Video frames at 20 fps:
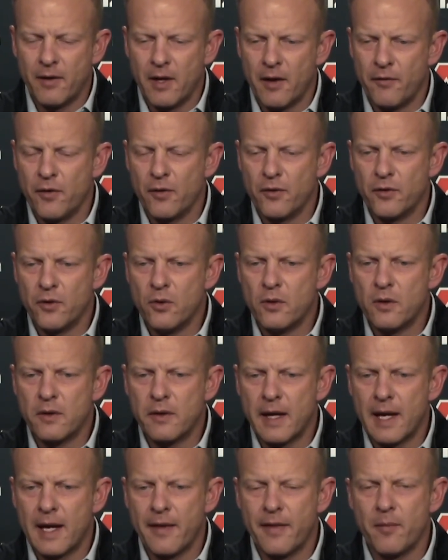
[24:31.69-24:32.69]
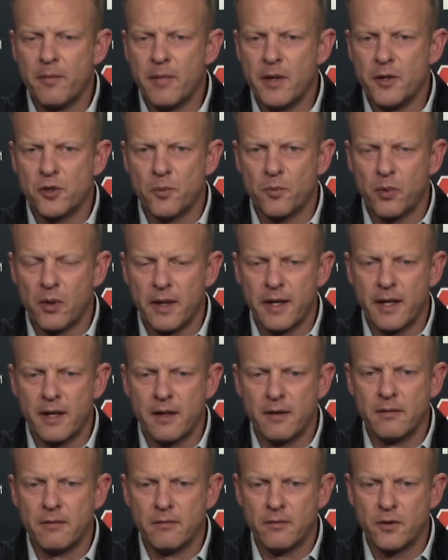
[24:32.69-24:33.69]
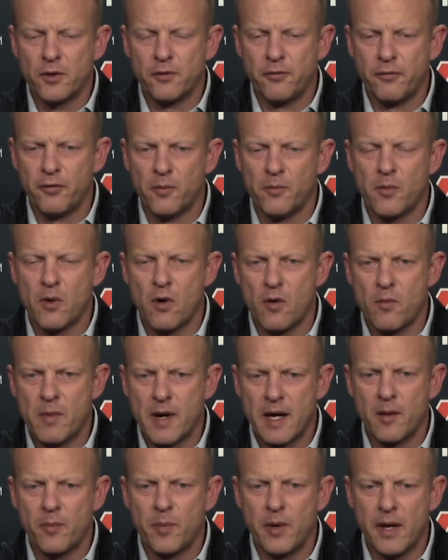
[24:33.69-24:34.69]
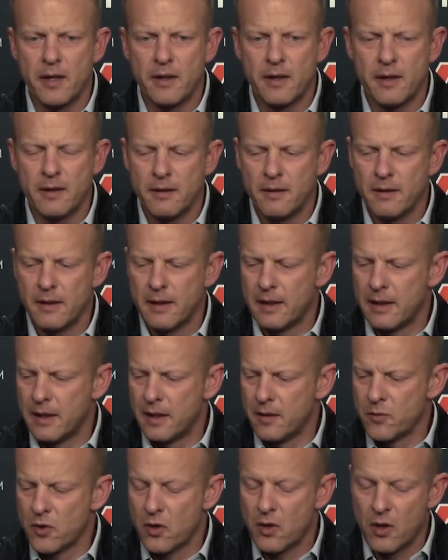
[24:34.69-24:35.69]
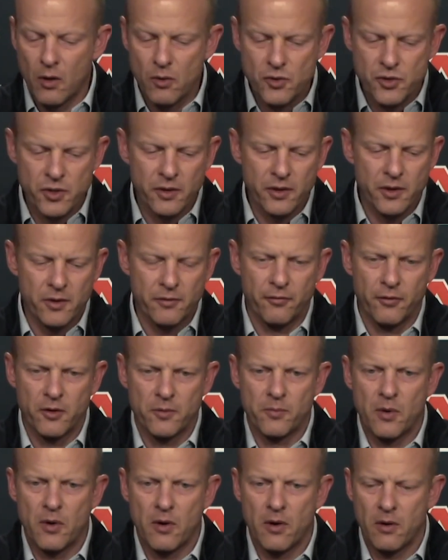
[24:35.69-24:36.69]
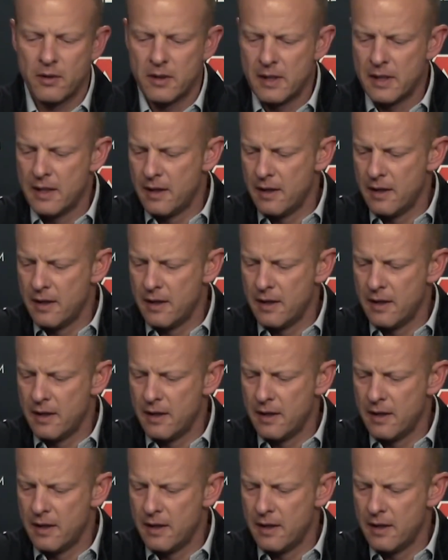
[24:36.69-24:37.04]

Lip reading: if you're doing that, that means you're playing good football, in my opinion. You're coaching good football.